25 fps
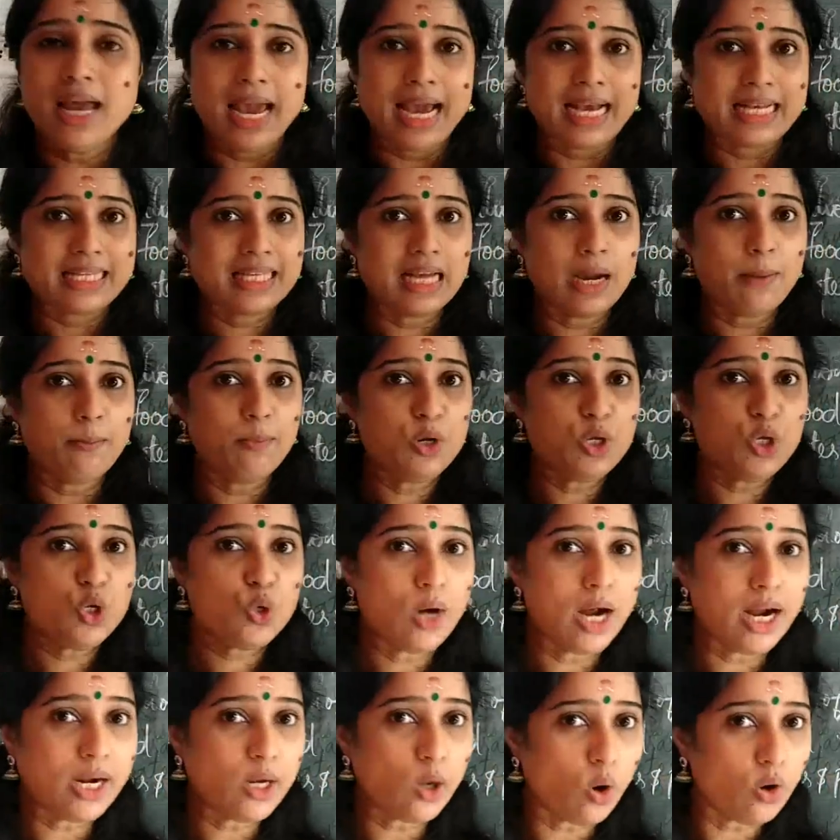Example
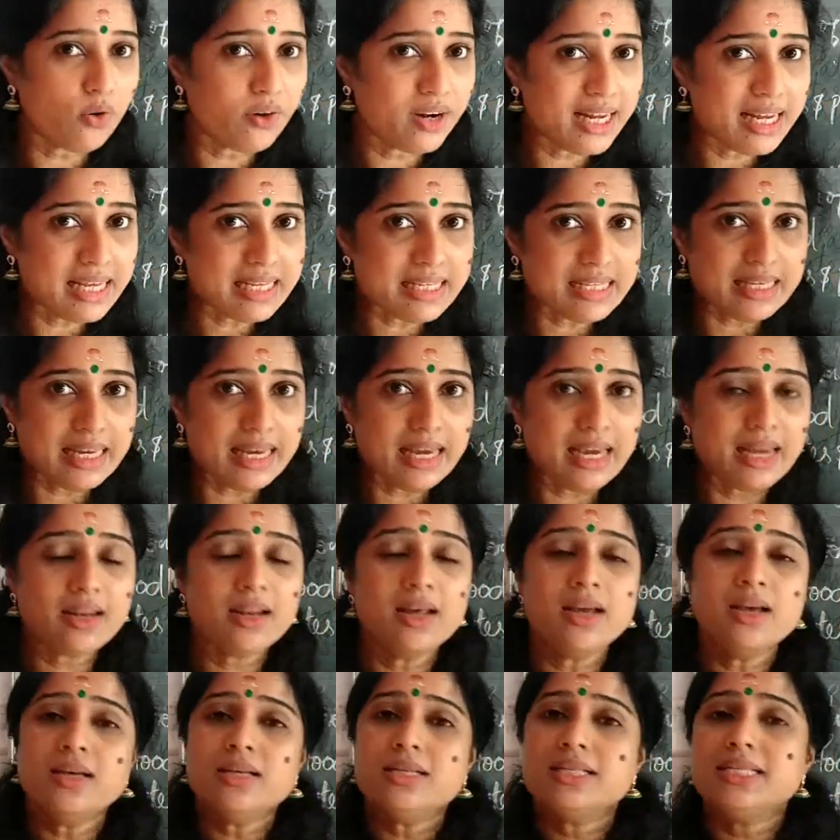you had already
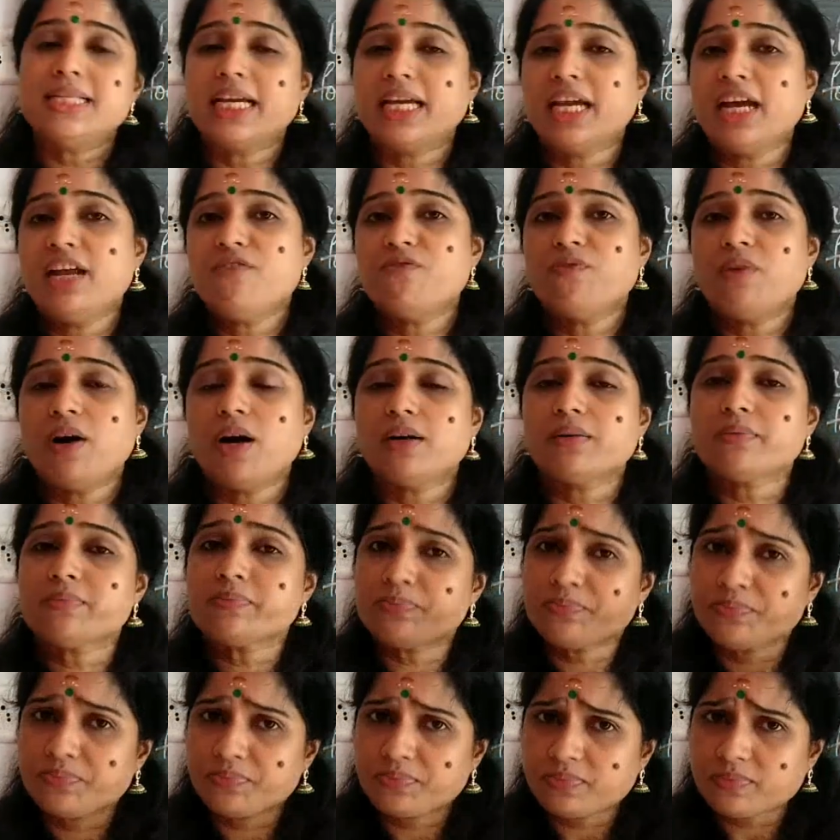seen. Second
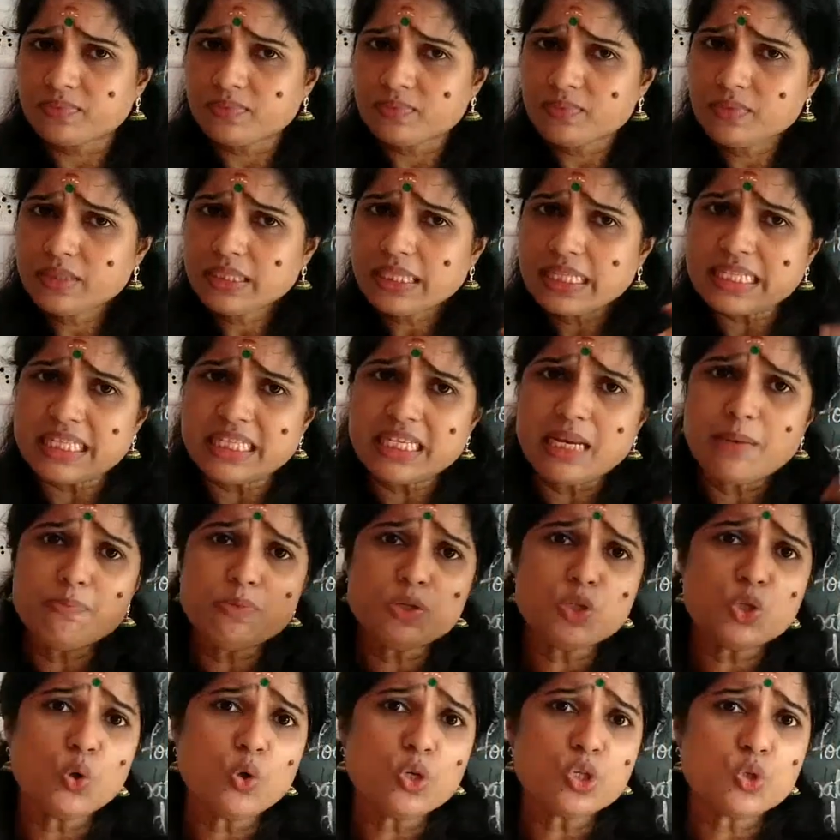one,
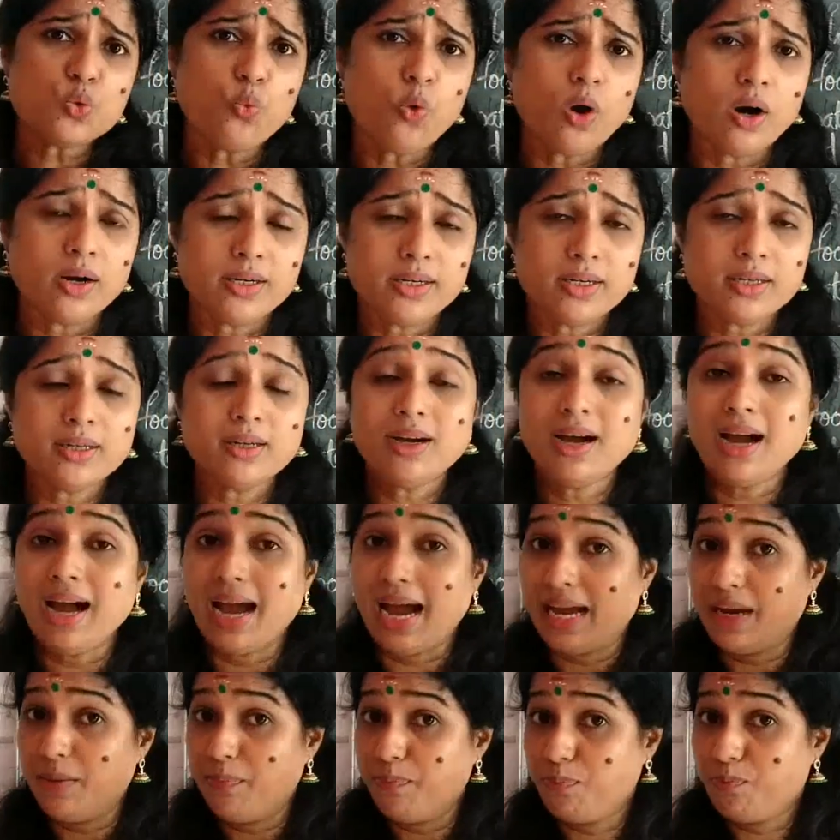stem stores water
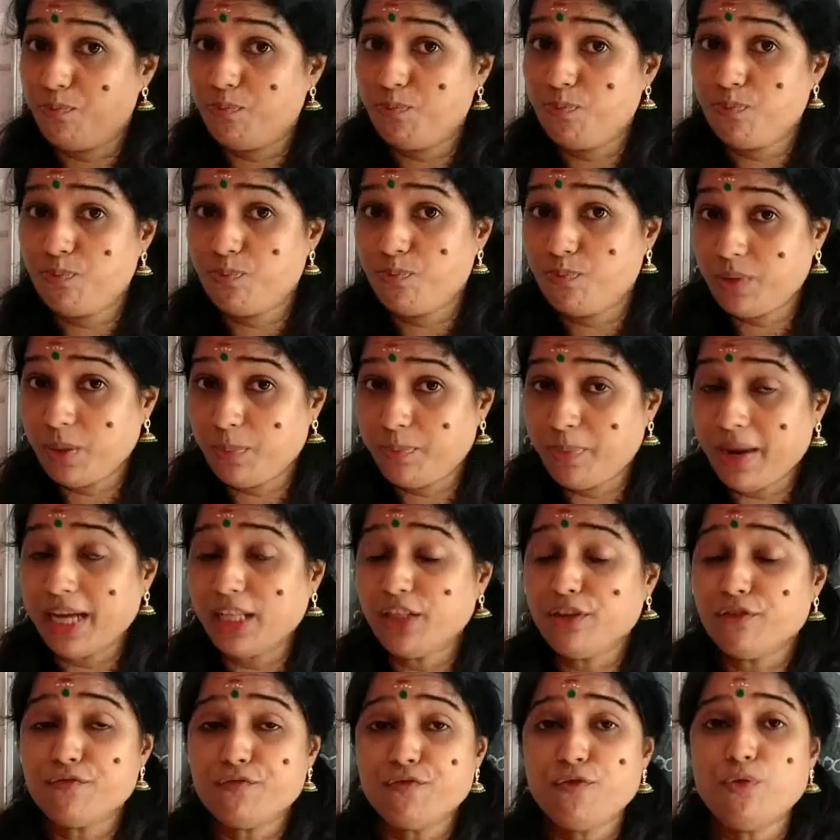and
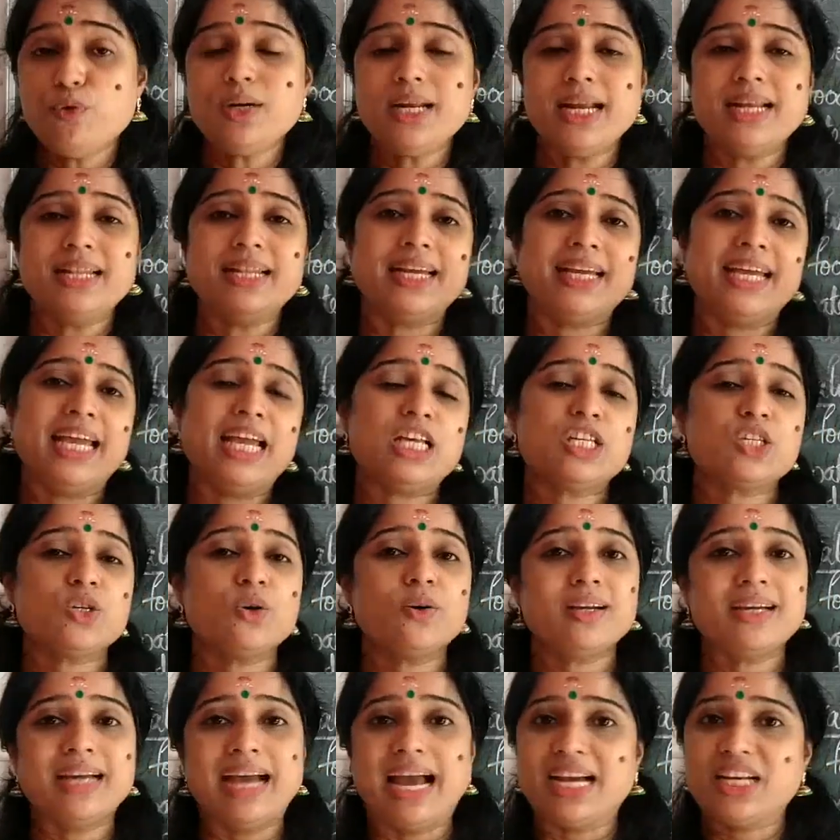prepare the food in the case
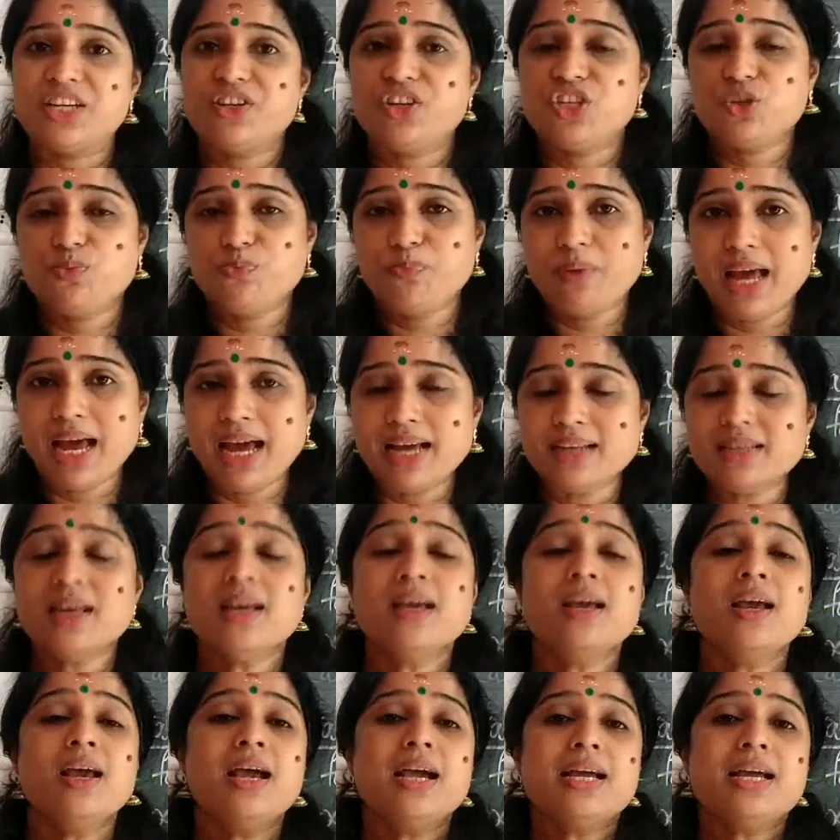of cactus plant.